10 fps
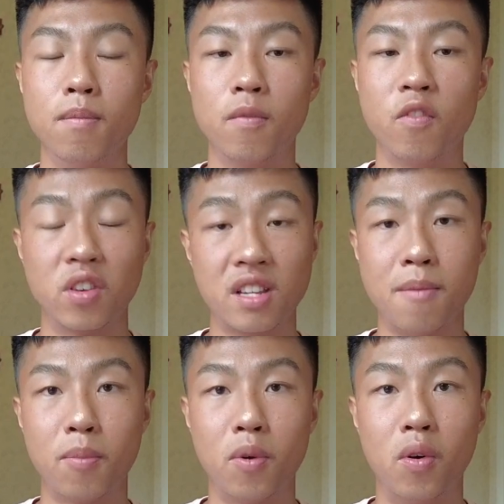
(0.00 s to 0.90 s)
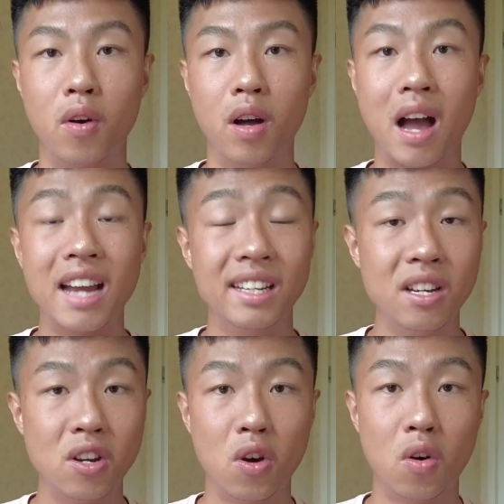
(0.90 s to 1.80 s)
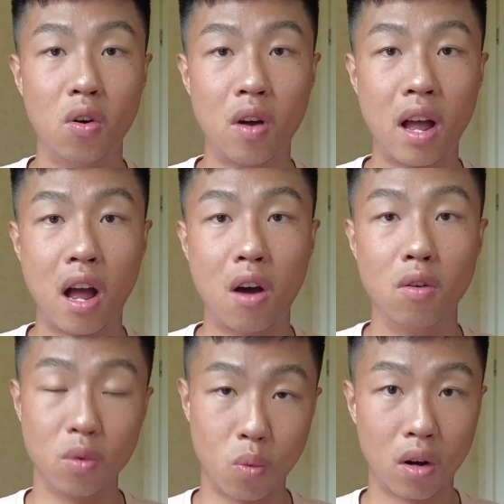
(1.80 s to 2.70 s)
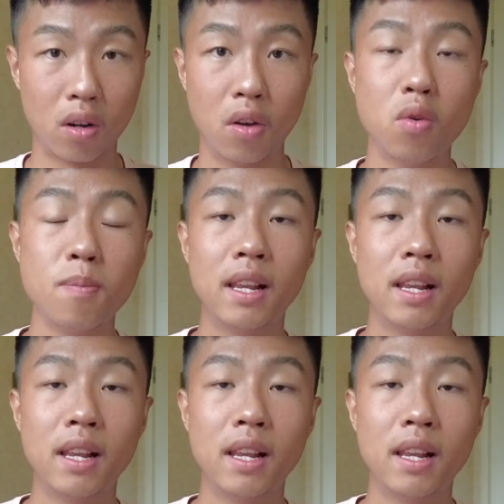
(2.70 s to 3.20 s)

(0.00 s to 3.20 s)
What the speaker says: For example, I didn't know how the workload would be